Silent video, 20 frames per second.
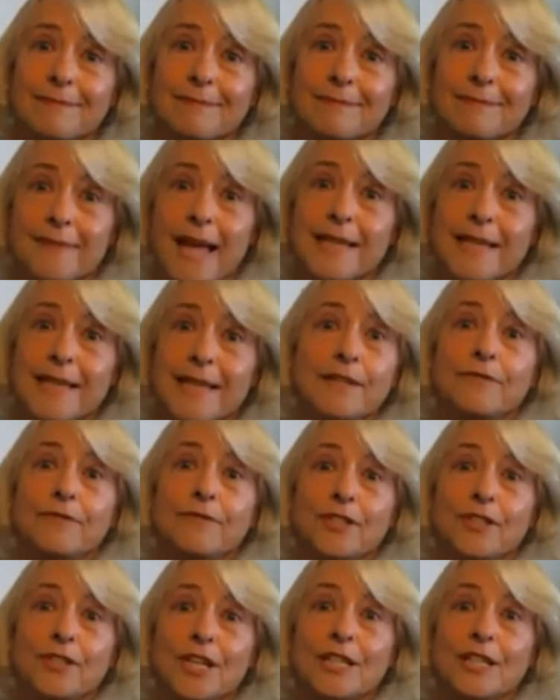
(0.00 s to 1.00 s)
as if
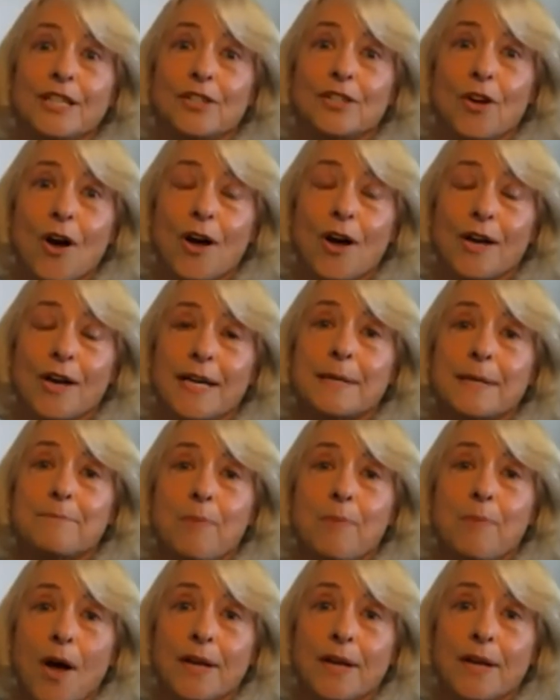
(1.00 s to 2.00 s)
she had gone and
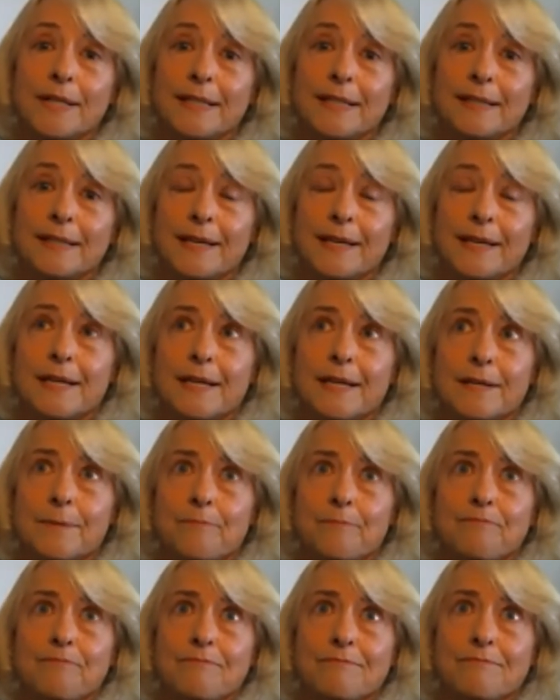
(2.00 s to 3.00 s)
bought um,
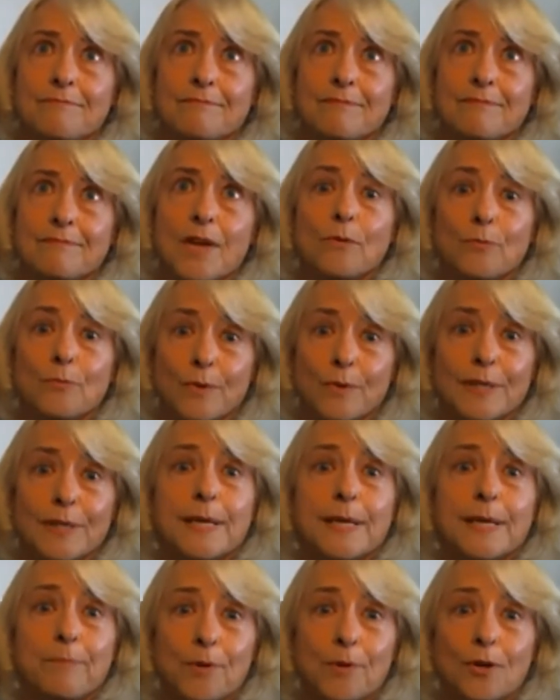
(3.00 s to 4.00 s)
a really
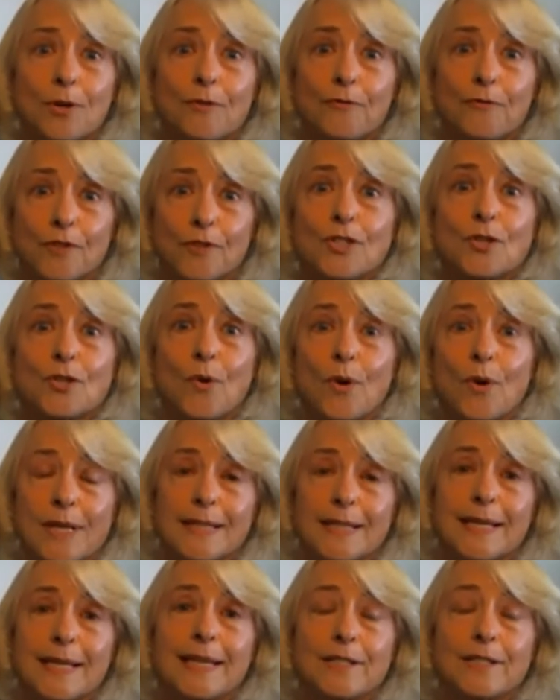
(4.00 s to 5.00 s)
pure fish
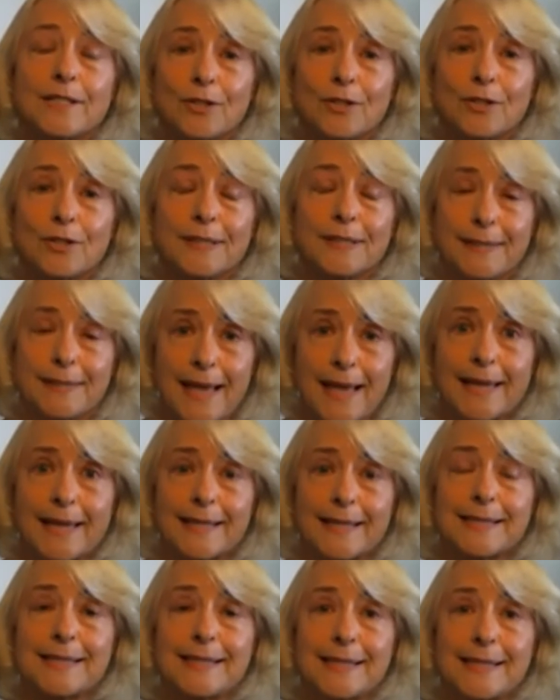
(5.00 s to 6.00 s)
oil and took that
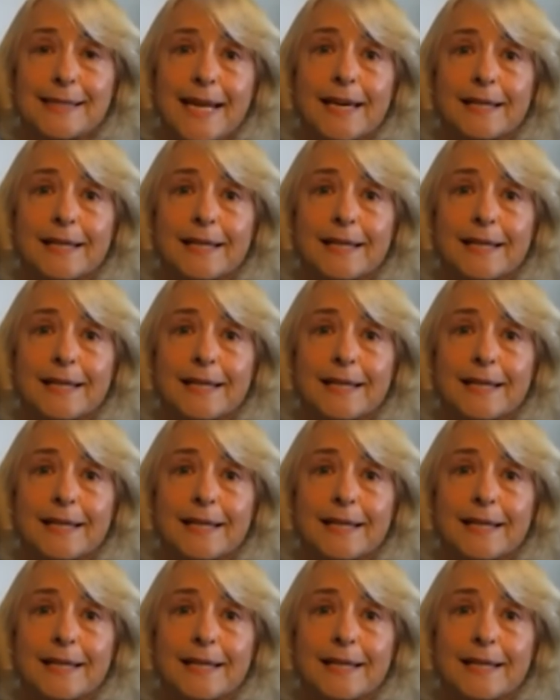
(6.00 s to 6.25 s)
instead.